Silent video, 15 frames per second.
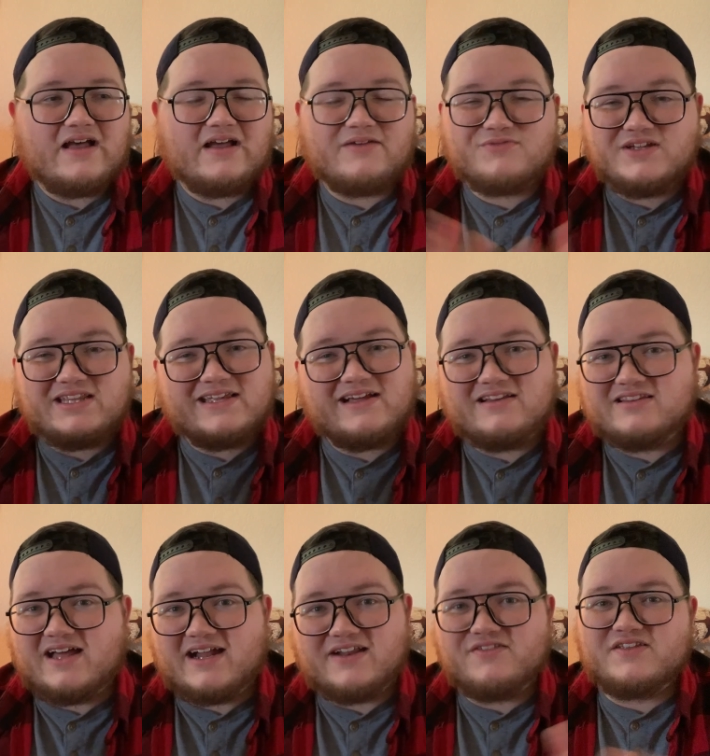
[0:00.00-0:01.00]
Really, a
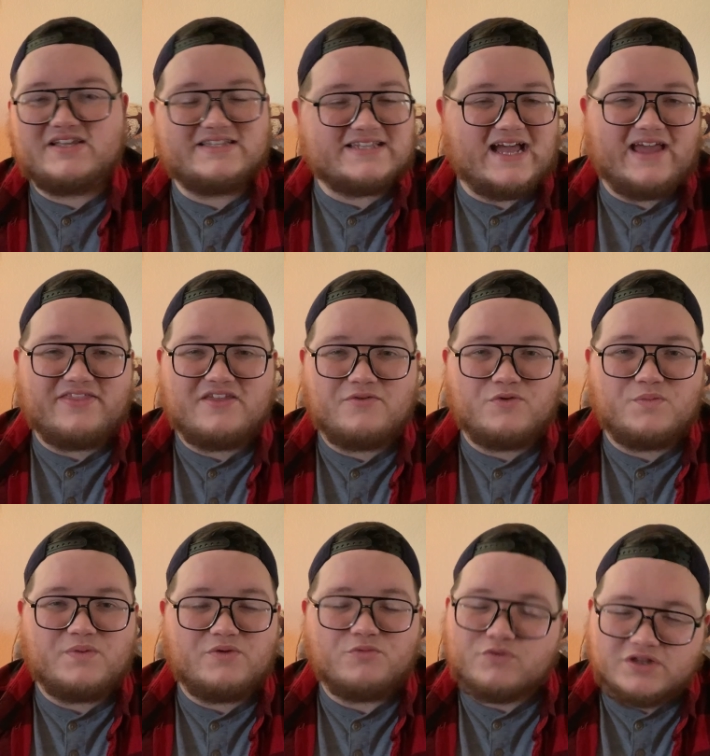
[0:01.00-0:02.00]
lot of these I think would
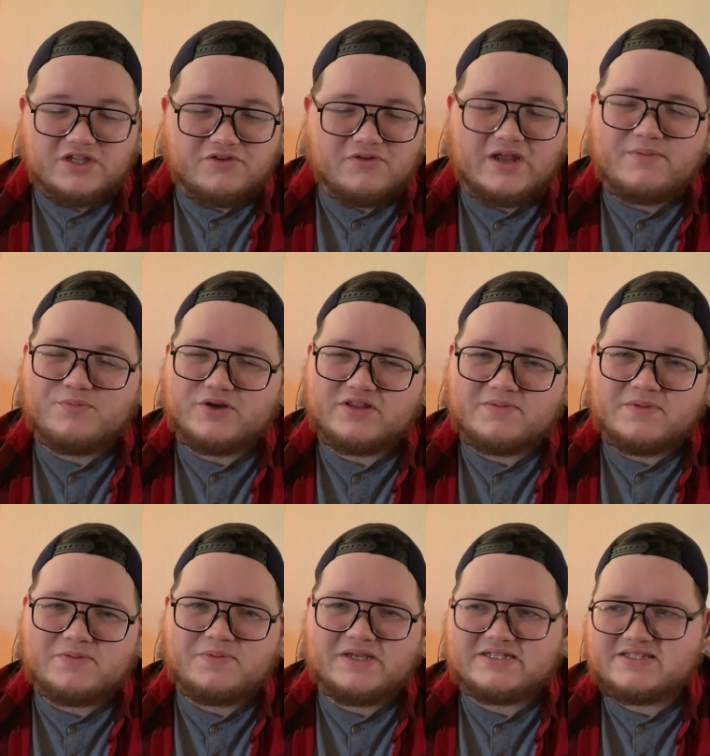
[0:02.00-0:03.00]
be really great Book of the
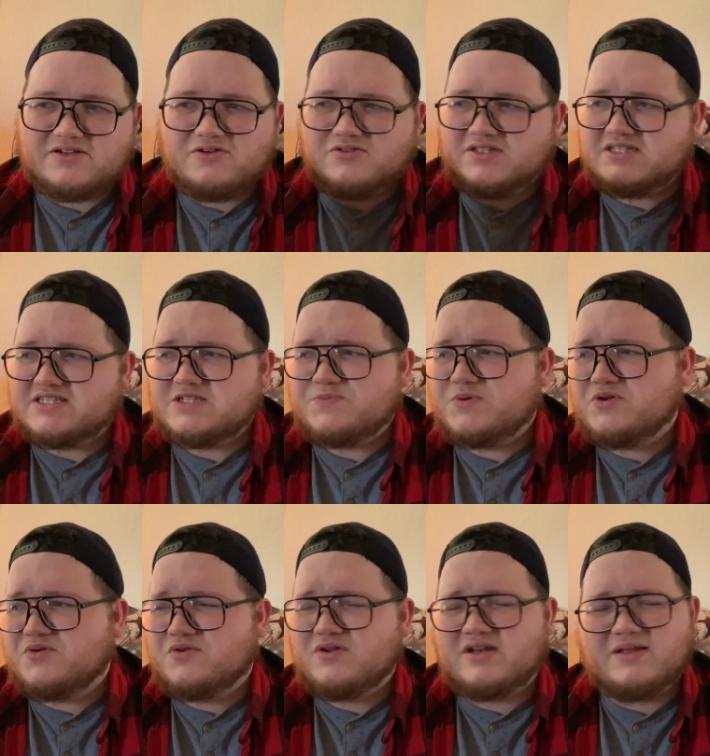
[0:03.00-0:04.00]
Month picks. The Golden
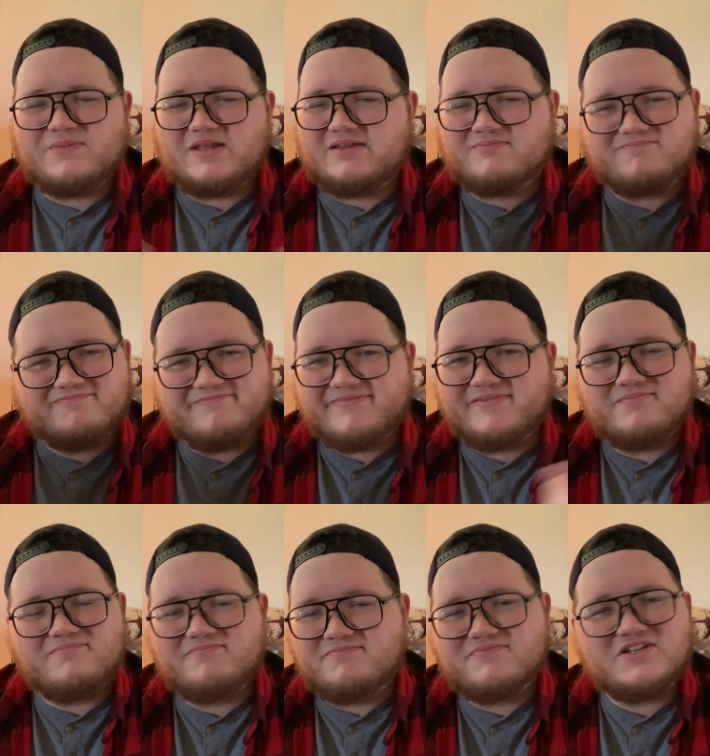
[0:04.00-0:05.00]
Spoon, I mean,
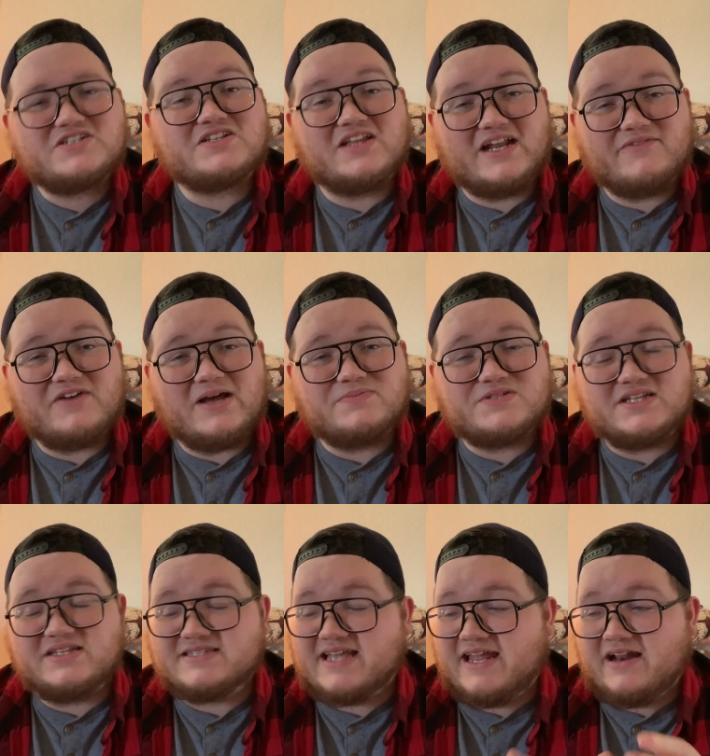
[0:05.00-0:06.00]
there's a lot of
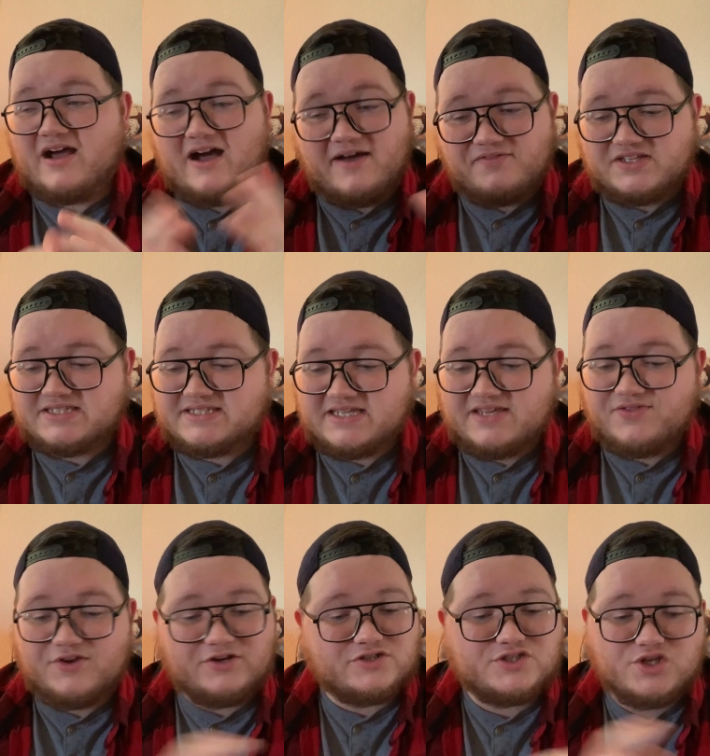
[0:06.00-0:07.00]
options. And obviously
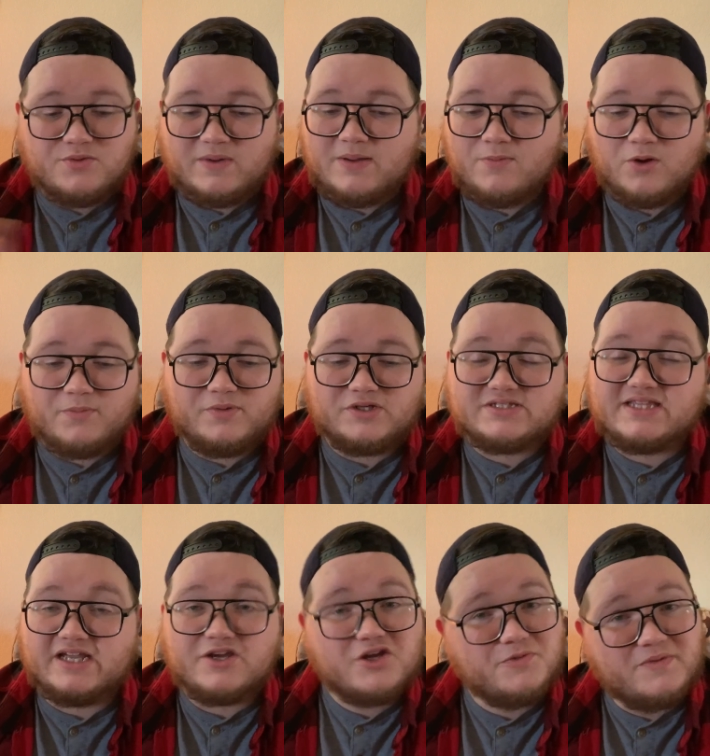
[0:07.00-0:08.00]
there are so many more books
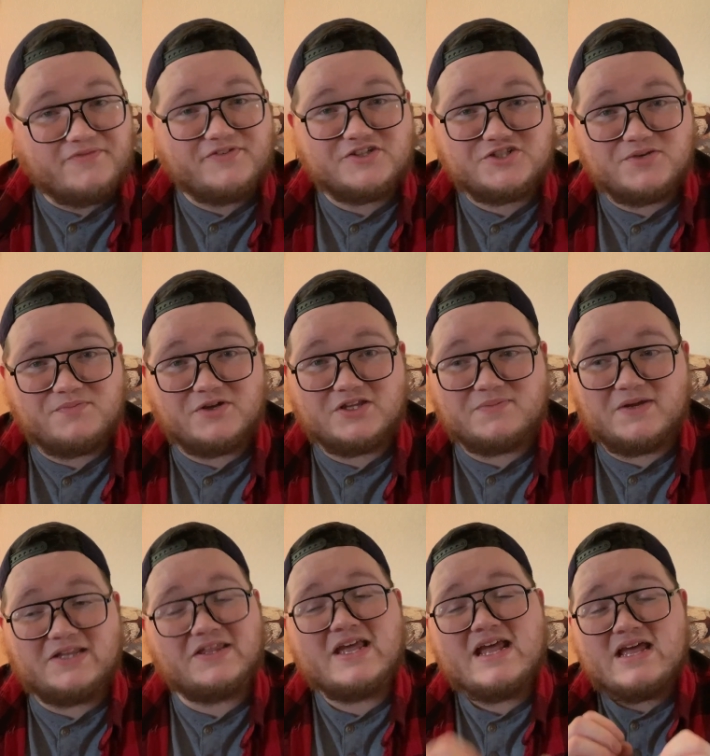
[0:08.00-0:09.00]
that could be featured in Book of the
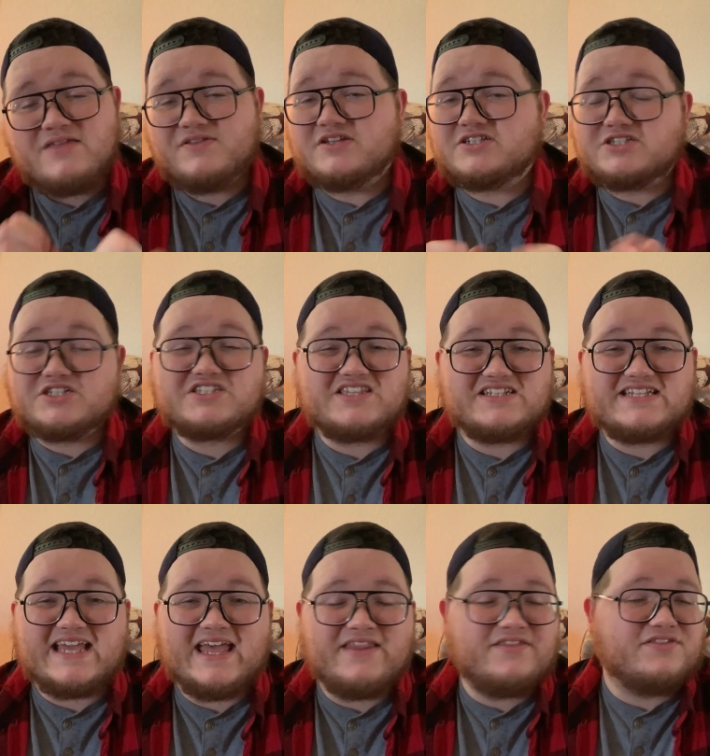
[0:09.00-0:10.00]
Month. These are just the
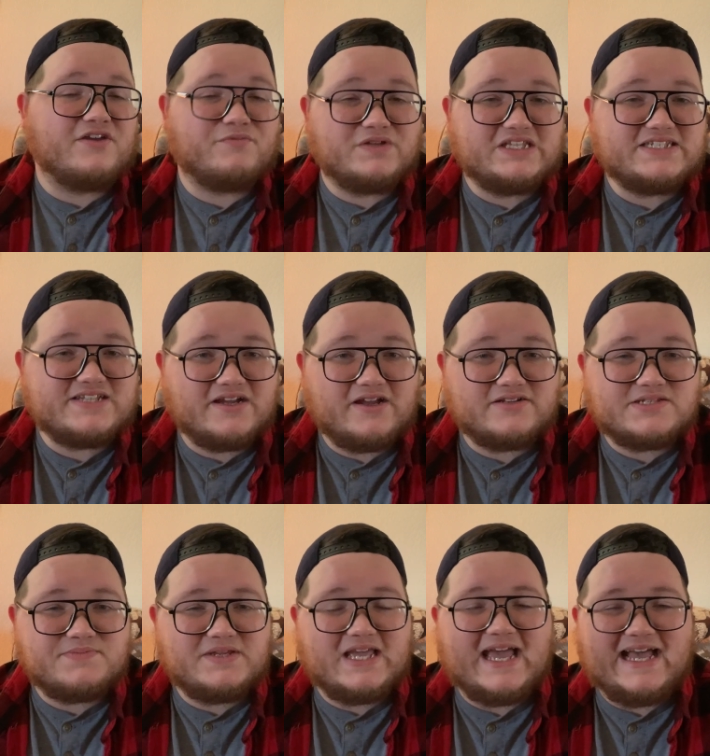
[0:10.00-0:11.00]
10 that really stuck out
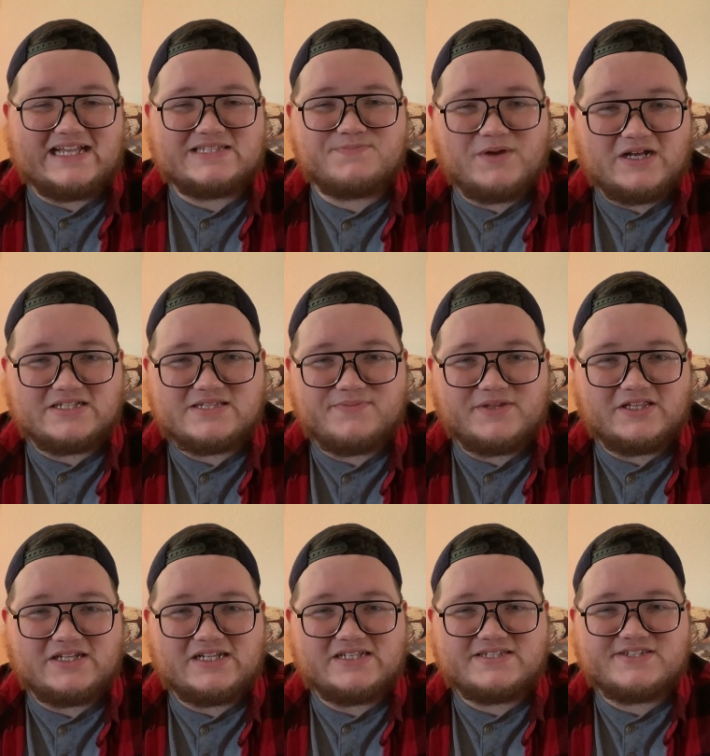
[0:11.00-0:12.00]
to me as
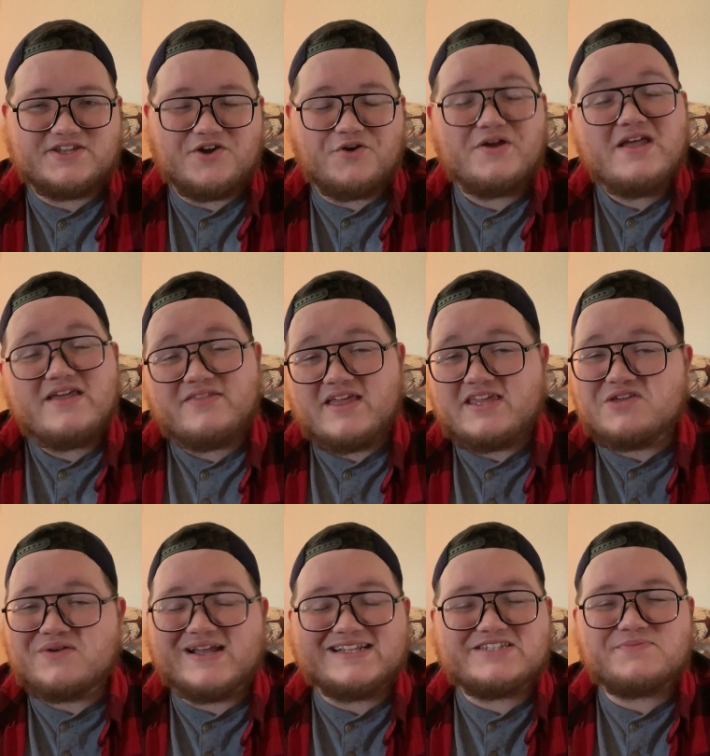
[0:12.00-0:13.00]
possibilities. So thank you
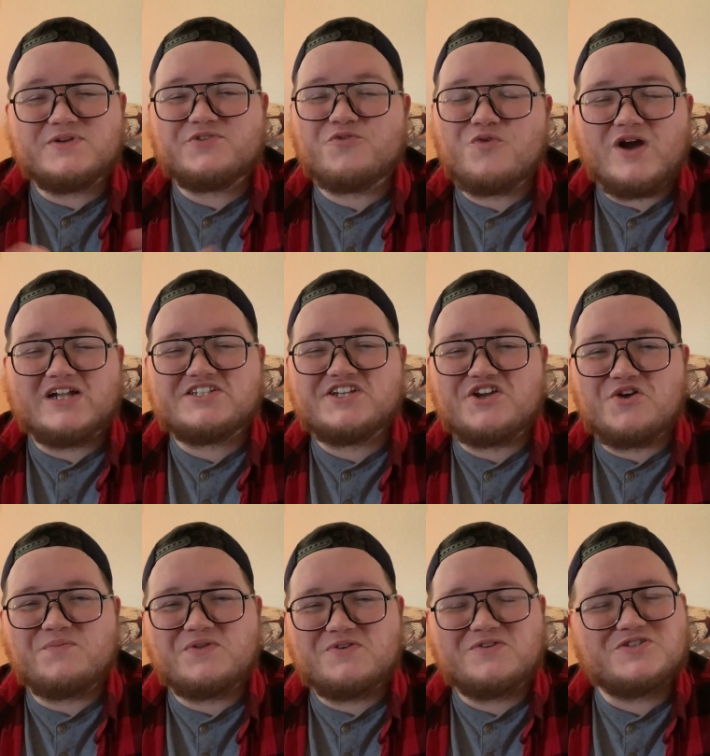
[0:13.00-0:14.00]
again so much for watching.
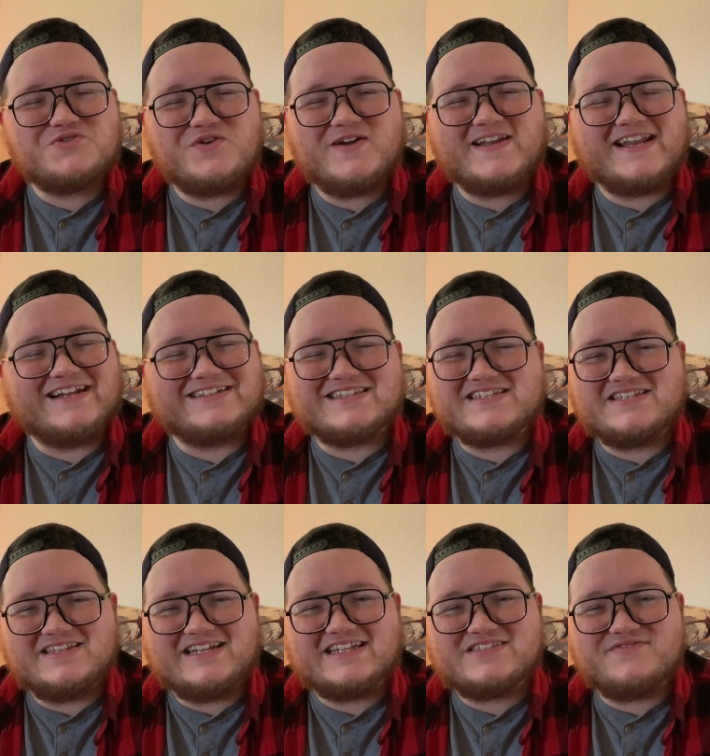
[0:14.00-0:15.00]
Hope you enjoyed, and I'll see you in
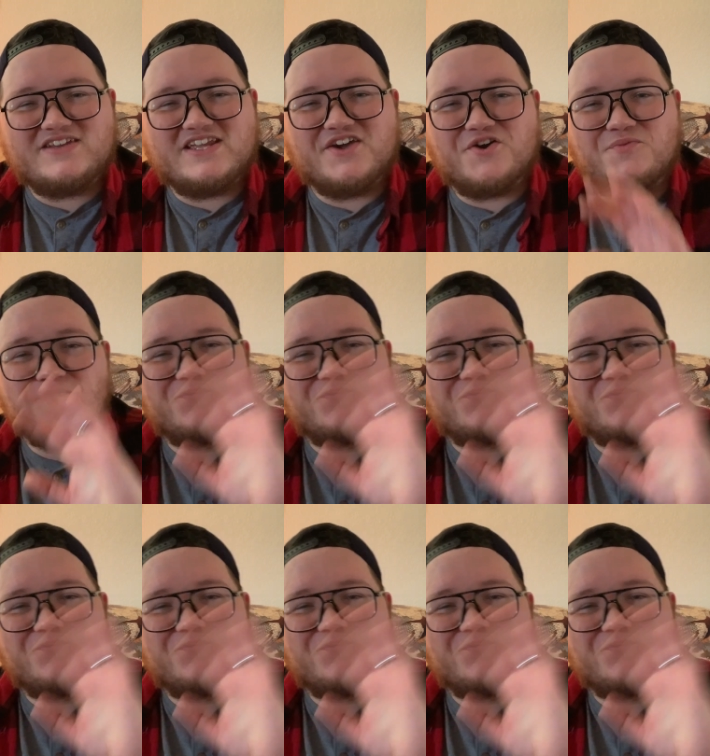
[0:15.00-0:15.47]
the next video.